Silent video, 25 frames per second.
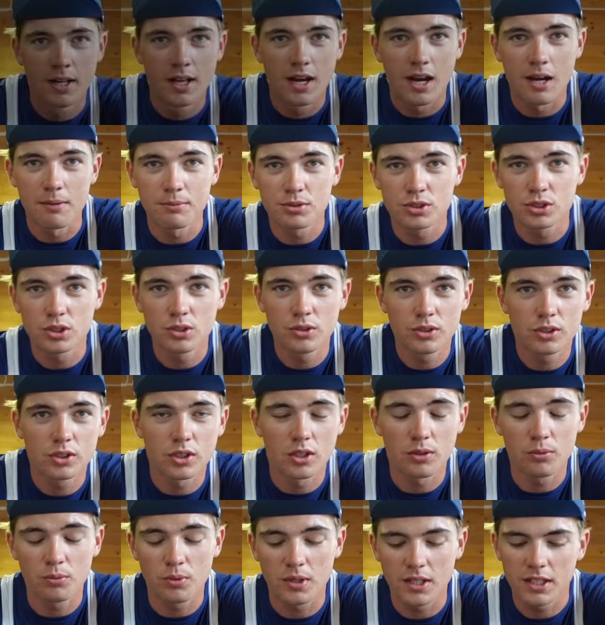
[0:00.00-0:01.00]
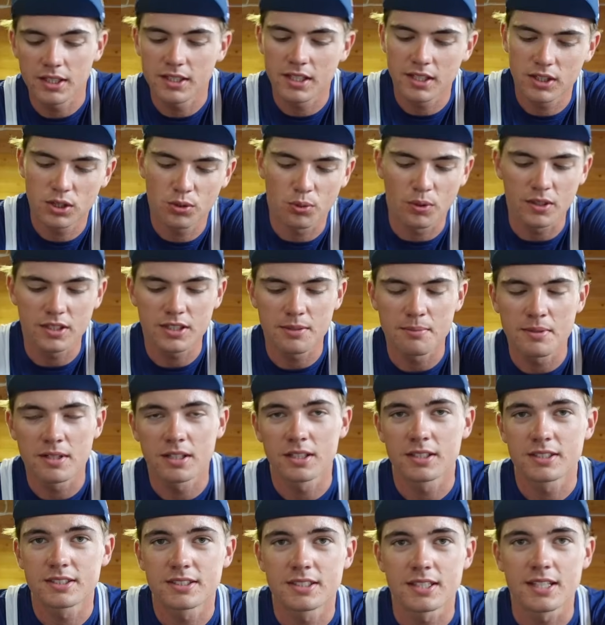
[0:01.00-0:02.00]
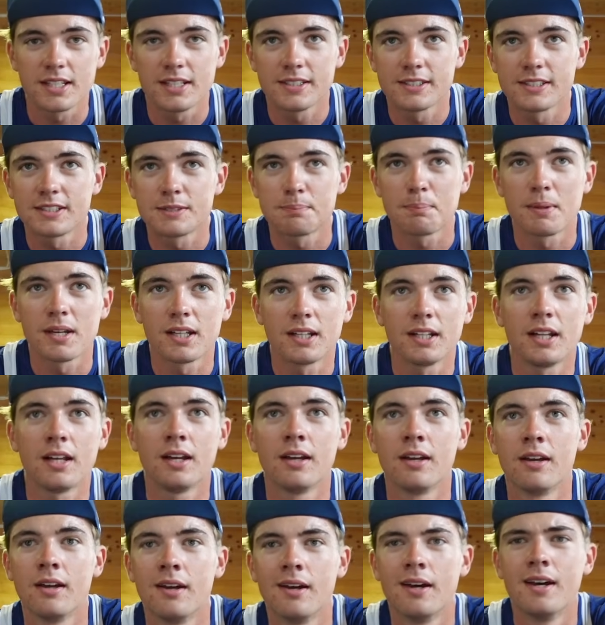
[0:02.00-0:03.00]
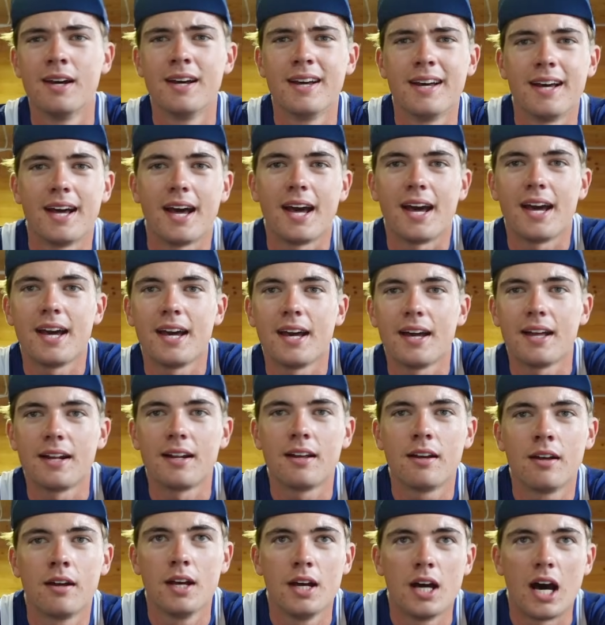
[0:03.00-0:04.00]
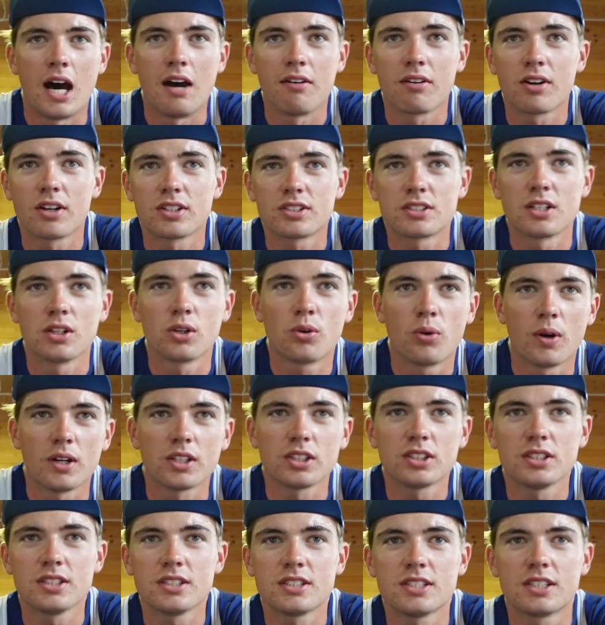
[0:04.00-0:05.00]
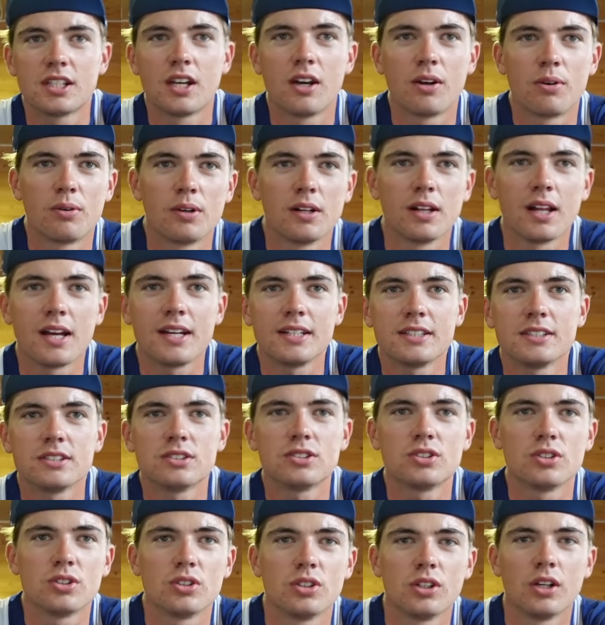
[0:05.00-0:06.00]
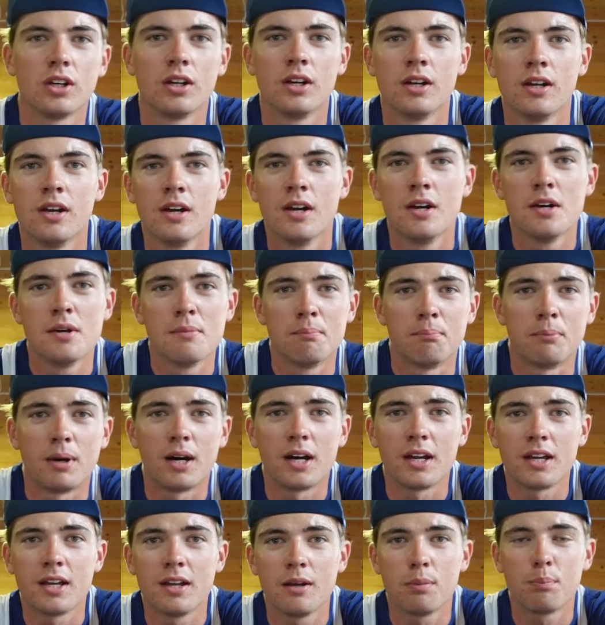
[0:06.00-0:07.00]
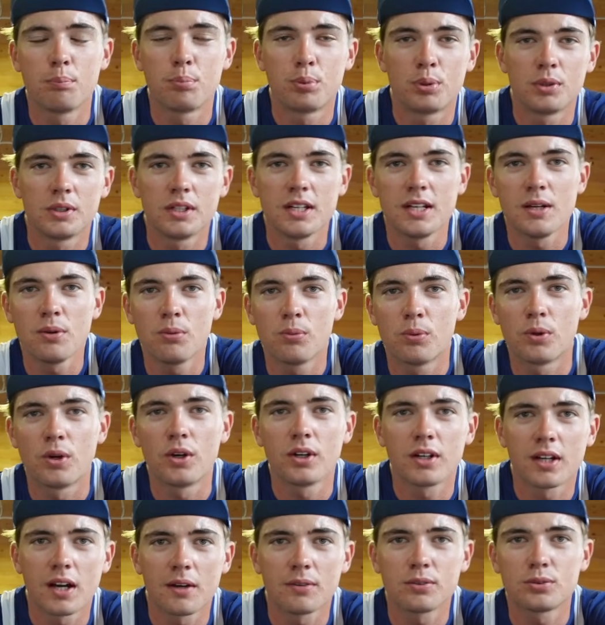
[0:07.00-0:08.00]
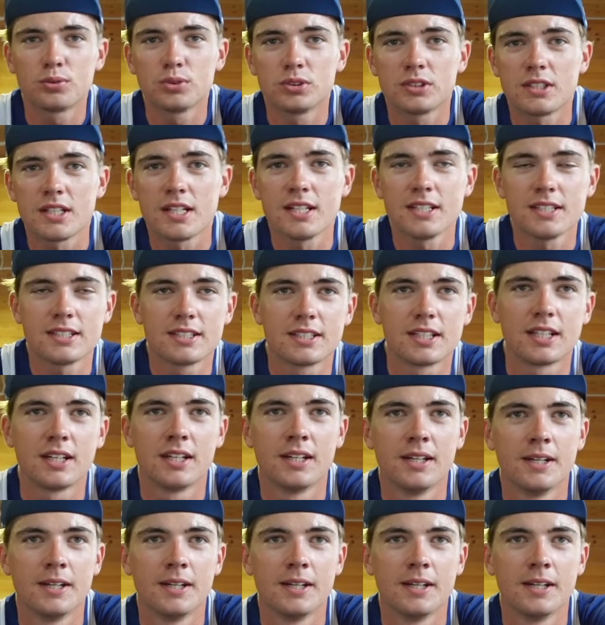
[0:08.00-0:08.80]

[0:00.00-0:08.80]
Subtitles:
I'm soon done with 20 minutes easy spin, and I got some questions related to my pre-workout routines.